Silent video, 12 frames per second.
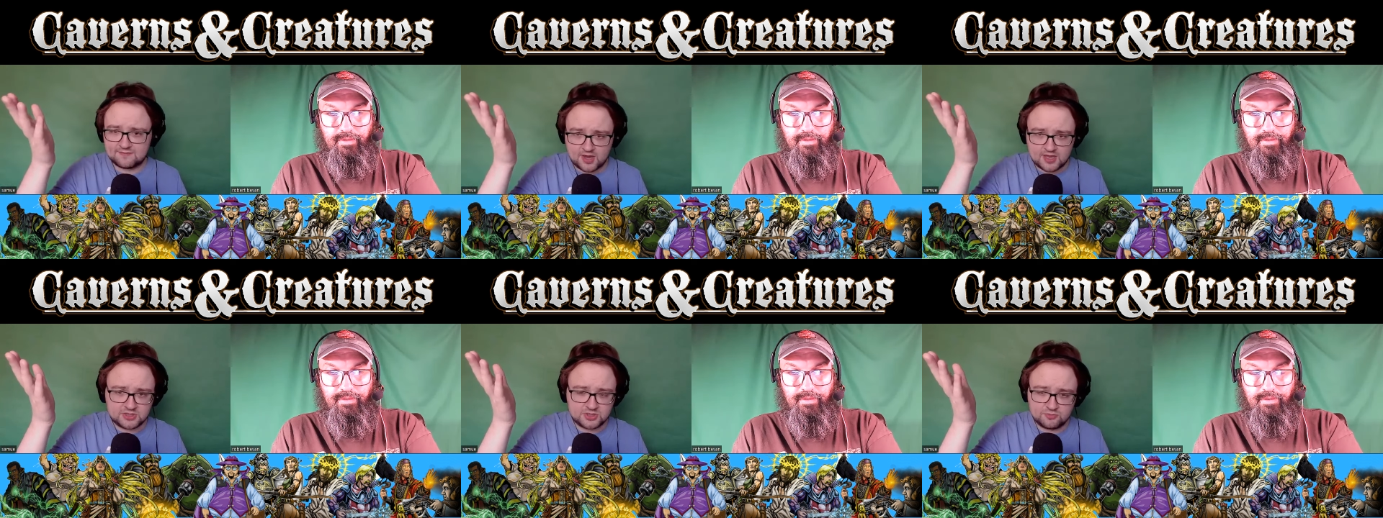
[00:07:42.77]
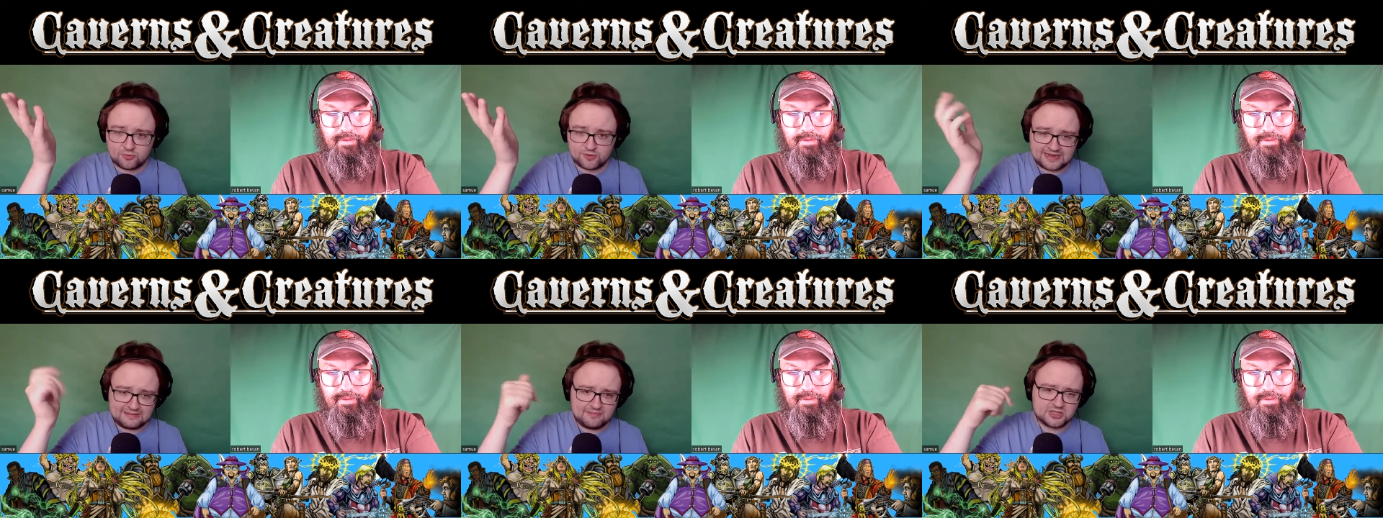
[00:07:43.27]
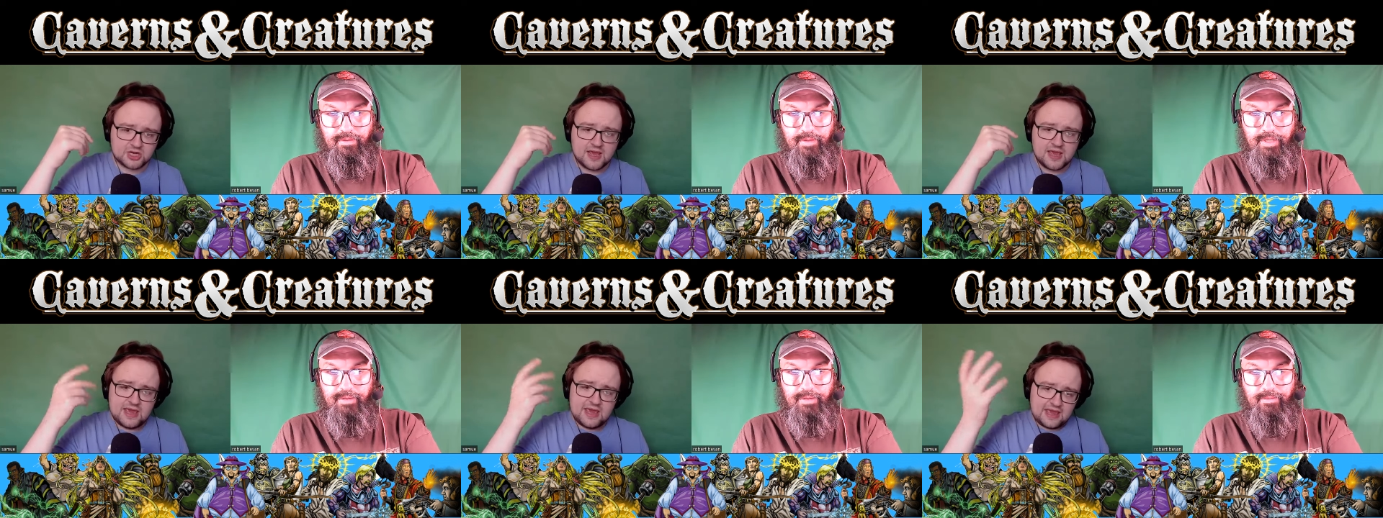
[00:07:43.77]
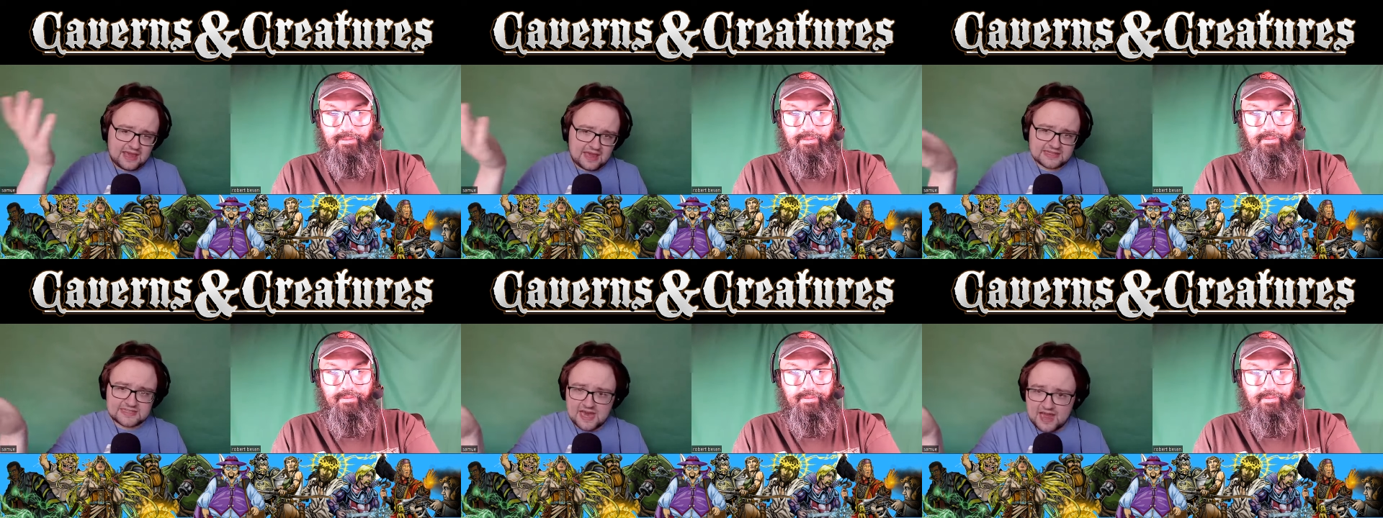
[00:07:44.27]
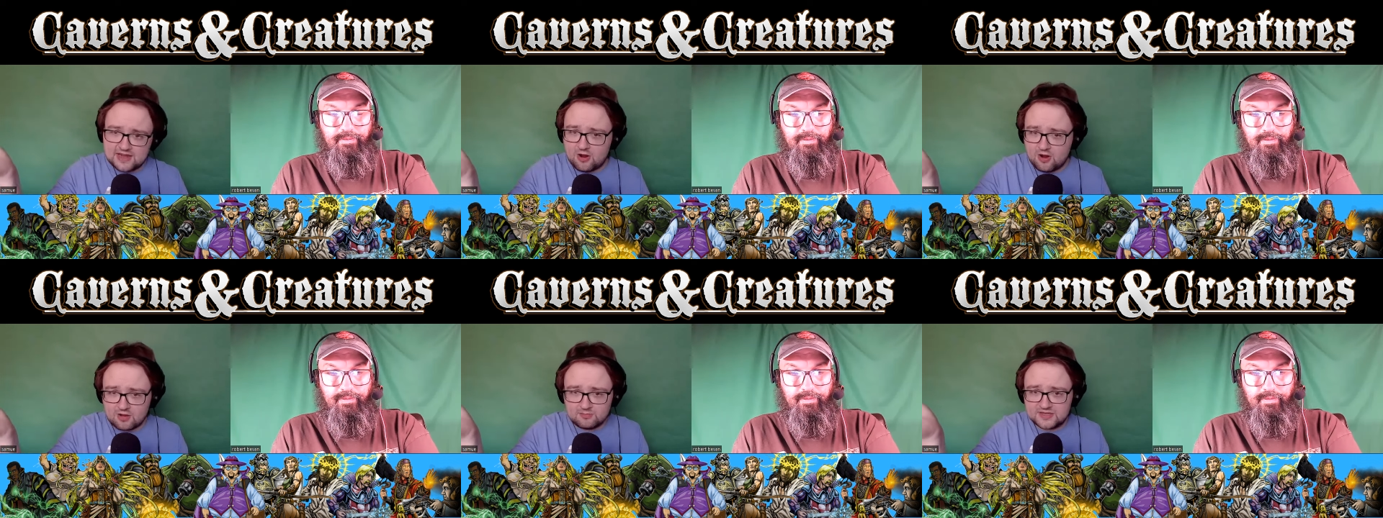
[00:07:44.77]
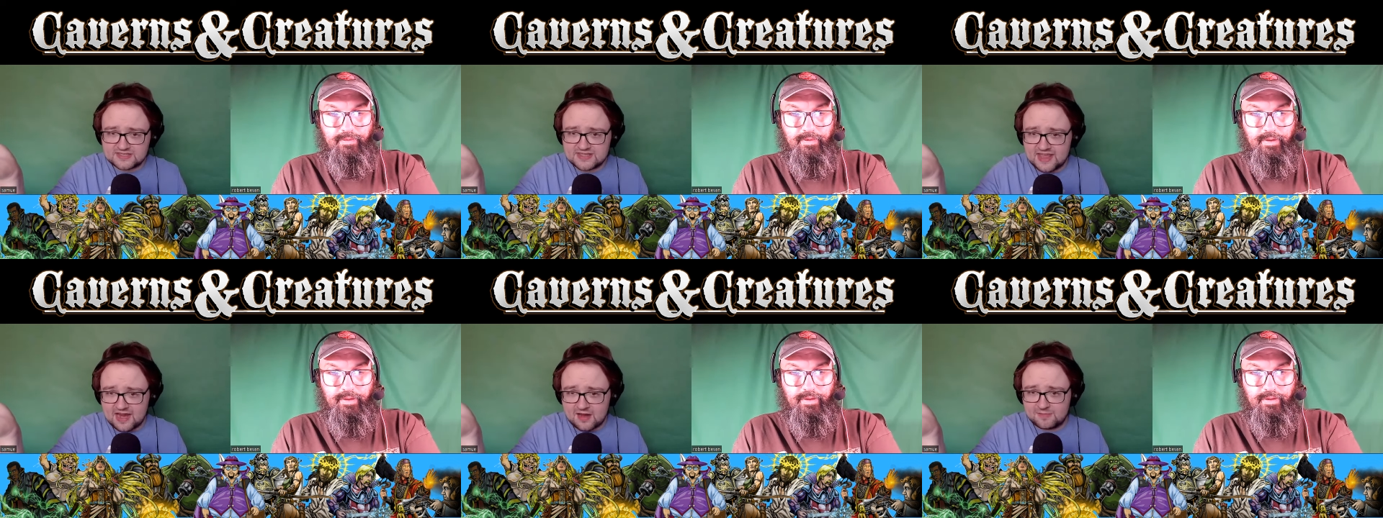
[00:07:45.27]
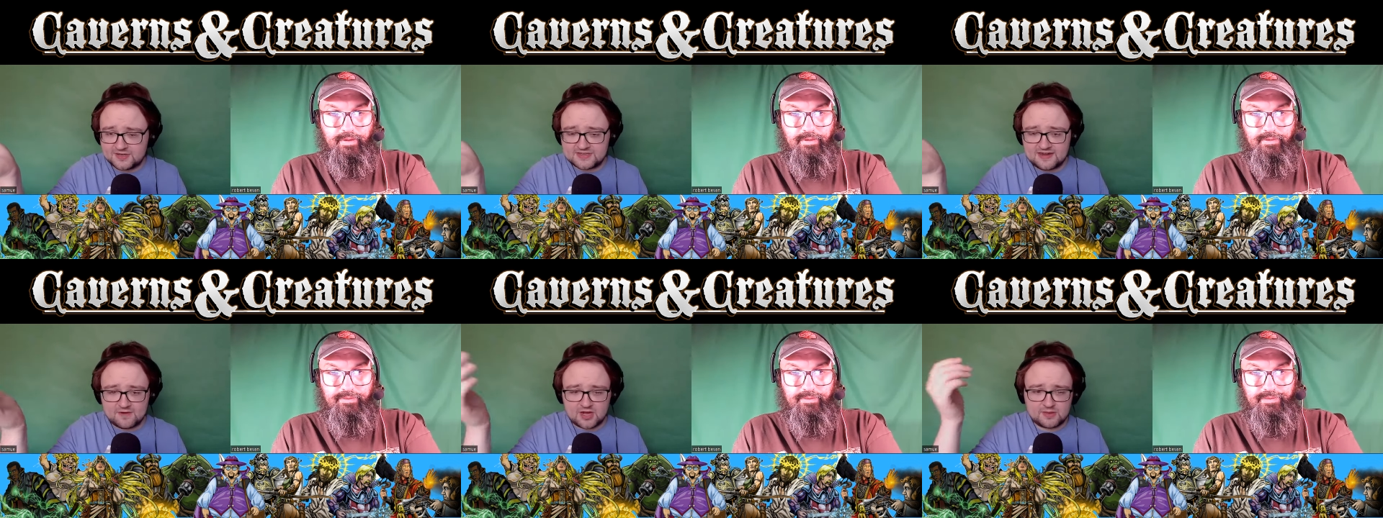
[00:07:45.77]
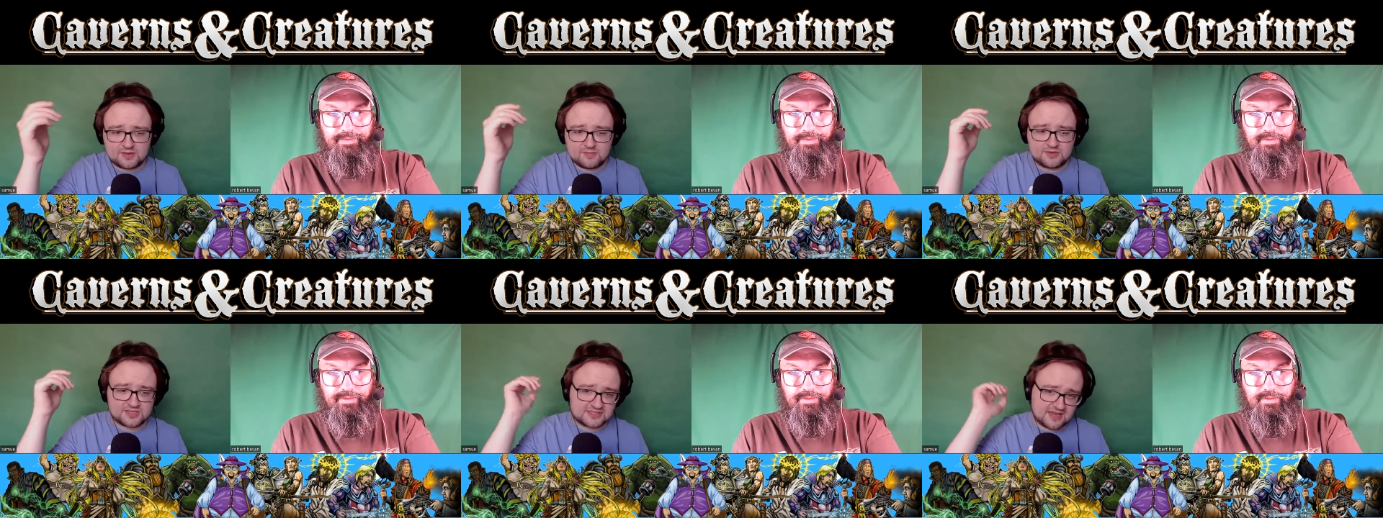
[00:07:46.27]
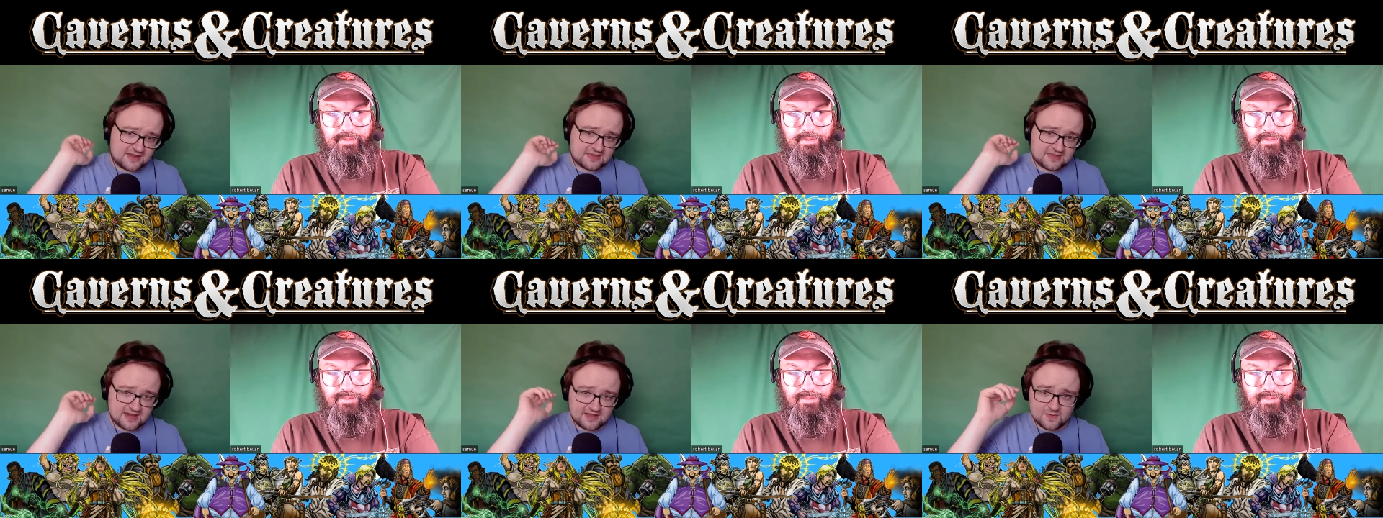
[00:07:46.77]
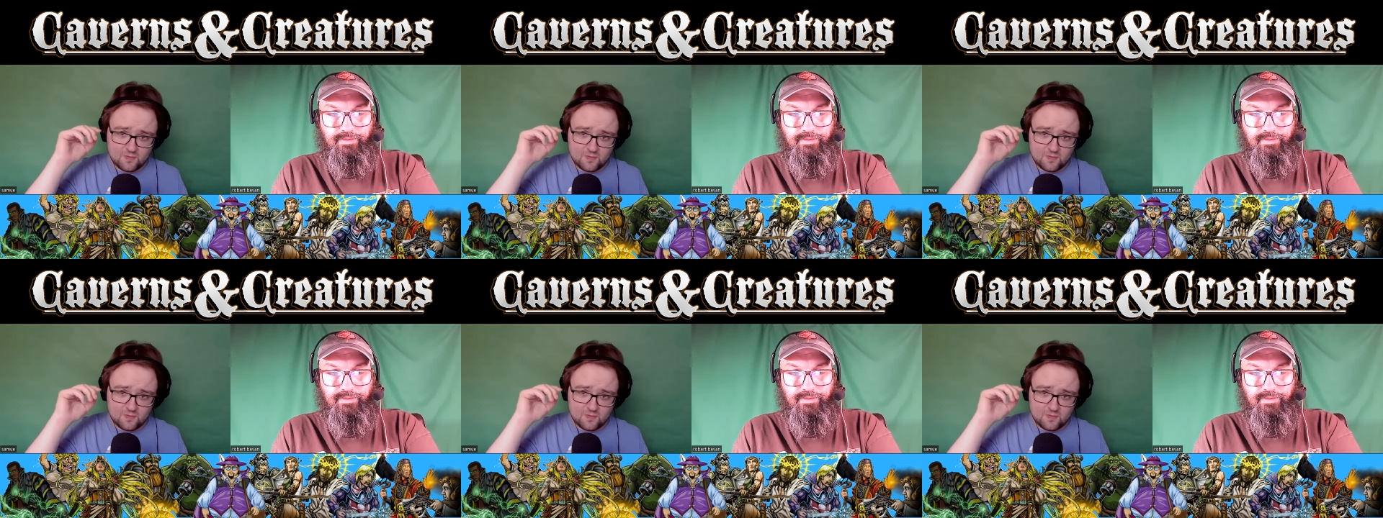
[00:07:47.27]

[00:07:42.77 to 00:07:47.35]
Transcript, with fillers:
Speaker 1: way to do more damage. Yeah. It's kind of harmless there, but it's never going to be the most exciting thing in the